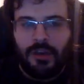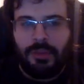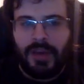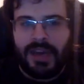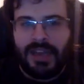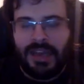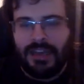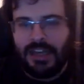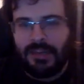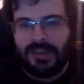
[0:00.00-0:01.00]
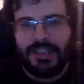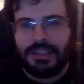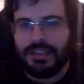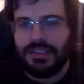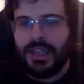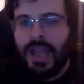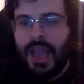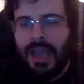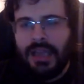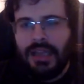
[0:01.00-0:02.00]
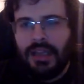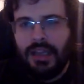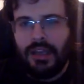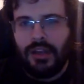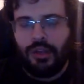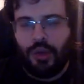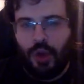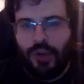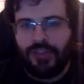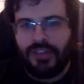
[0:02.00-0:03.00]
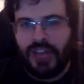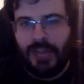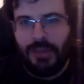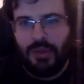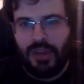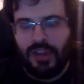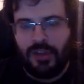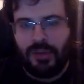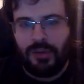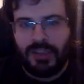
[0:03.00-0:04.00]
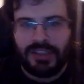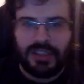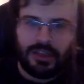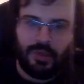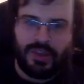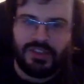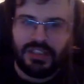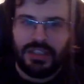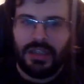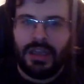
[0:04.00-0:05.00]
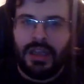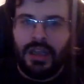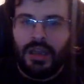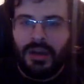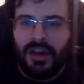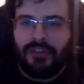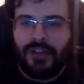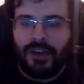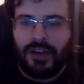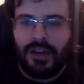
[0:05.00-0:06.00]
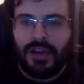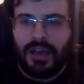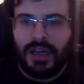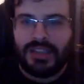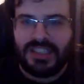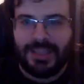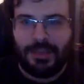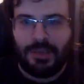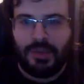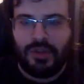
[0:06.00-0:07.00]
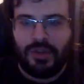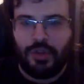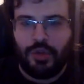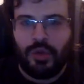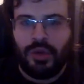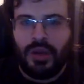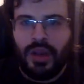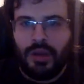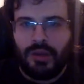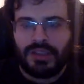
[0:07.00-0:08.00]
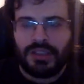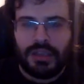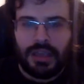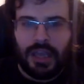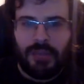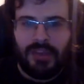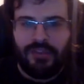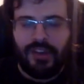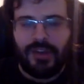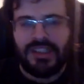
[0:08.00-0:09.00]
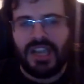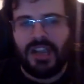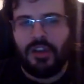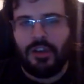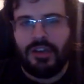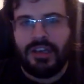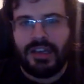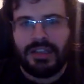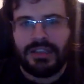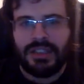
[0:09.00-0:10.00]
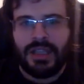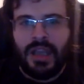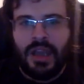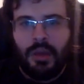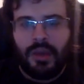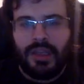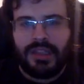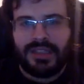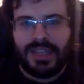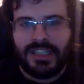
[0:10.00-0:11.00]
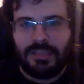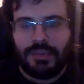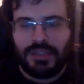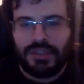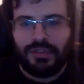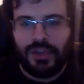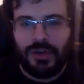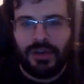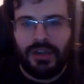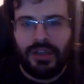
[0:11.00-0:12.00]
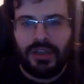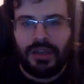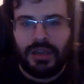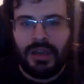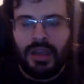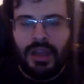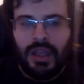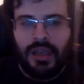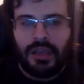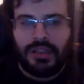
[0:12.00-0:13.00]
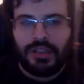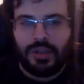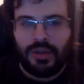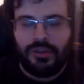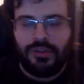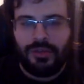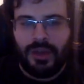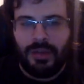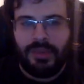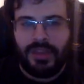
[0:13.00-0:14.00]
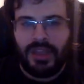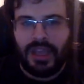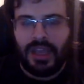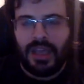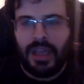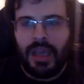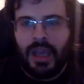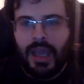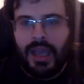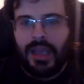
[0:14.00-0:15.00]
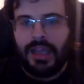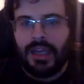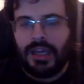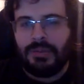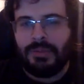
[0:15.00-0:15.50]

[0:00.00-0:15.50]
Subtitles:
body-head combinations. And he can throw off the timing with a little bit of wrestling. And we've seen Vera susceptible to wrestling. I mean, Vera's got good kicks. When he decides to pressure forward, he can sort of be a